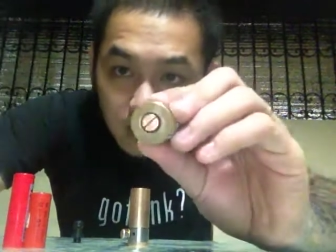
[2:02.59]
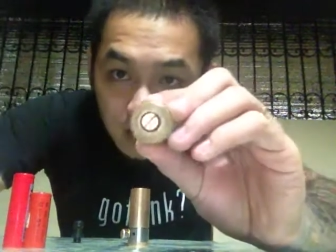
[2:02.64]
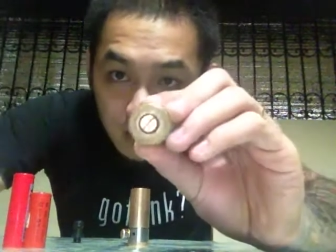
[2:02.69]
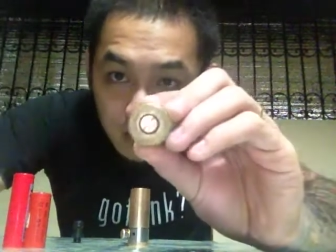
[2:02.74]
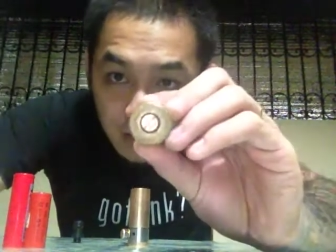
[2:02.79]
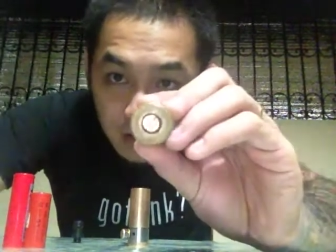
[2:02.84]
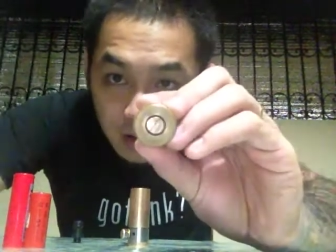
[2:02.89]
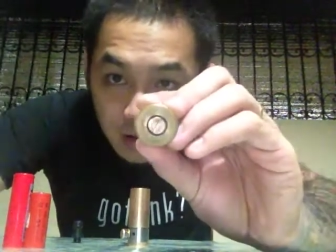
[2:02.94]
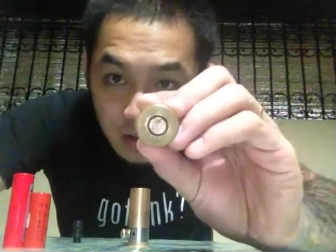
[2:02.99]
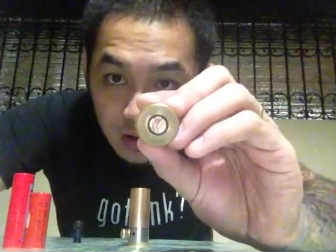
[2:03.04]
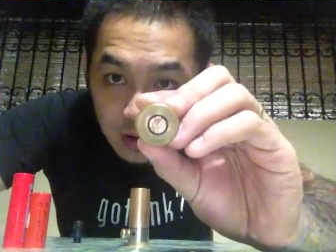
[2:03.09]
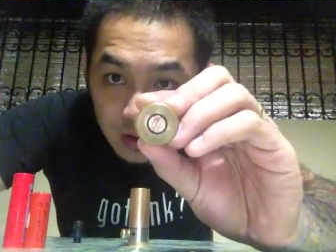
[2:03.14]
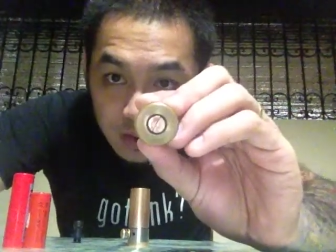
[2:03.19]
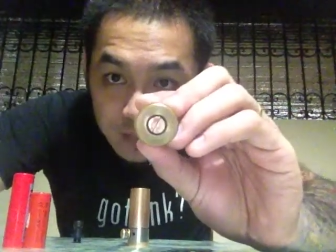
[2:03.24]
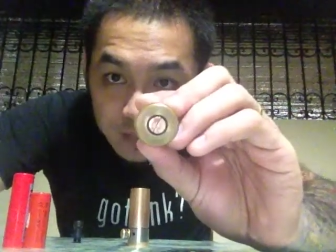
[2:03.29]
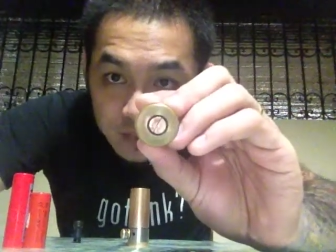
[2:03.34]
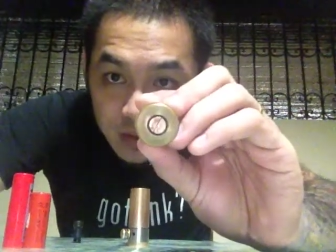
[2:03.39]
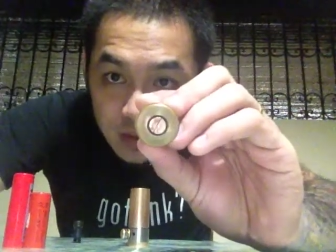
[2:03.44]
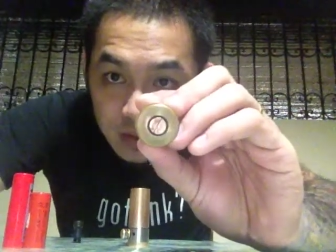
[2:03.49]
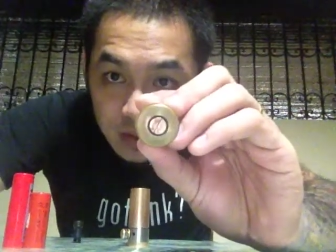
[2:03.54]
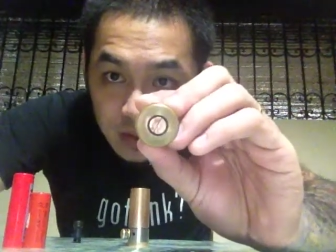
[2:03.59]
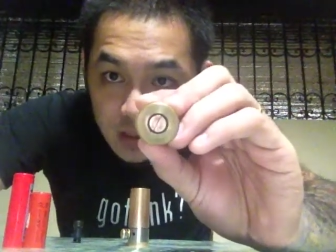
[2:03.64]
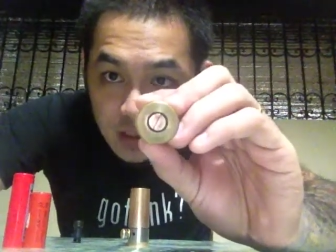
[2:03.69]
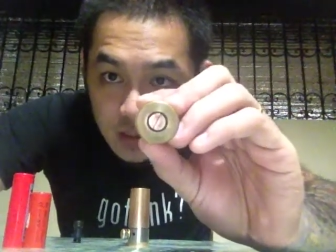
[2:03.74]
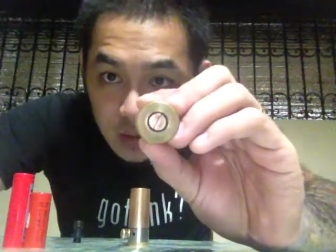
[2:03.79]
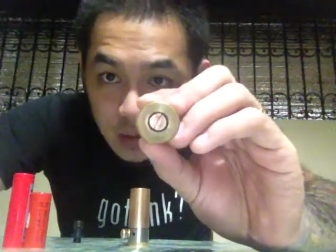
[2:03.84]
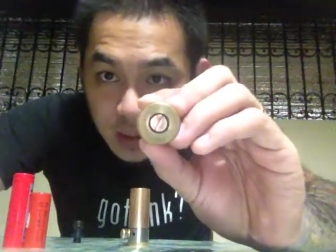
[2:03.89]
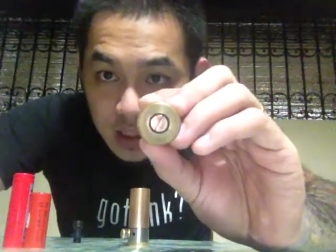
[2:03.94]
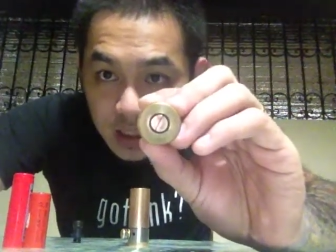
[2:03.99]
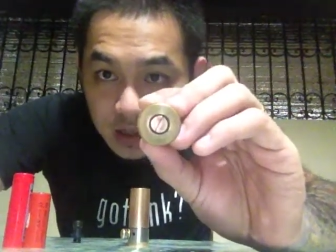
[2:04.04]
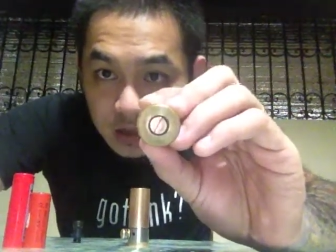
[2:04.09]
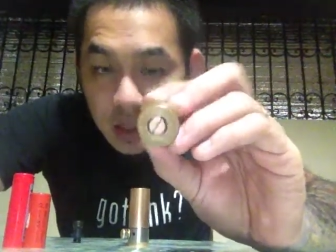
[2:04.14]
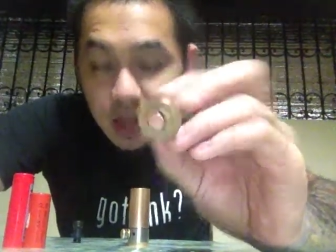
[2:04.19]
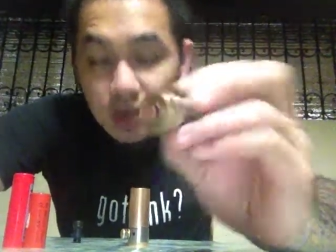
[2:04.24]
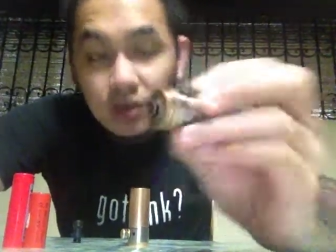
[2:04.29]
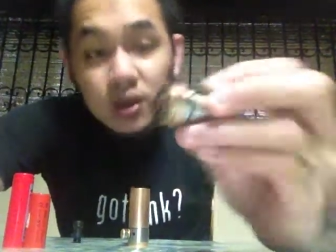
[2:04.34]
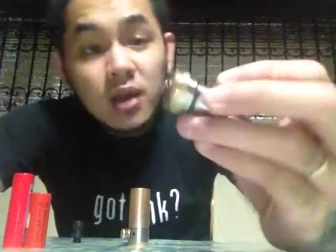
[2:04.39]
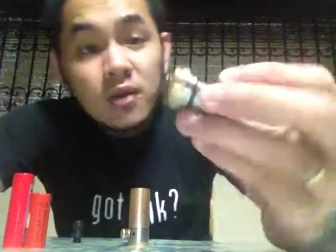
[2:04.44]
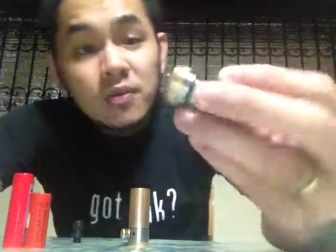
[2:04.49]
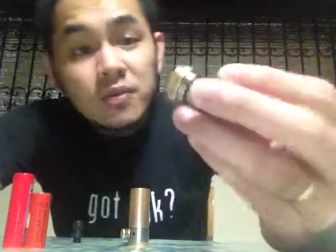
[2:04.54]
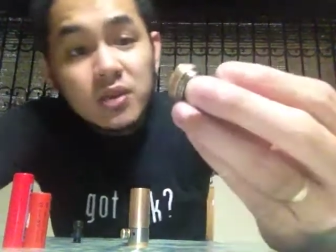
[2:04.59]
There. You can screw it in or out.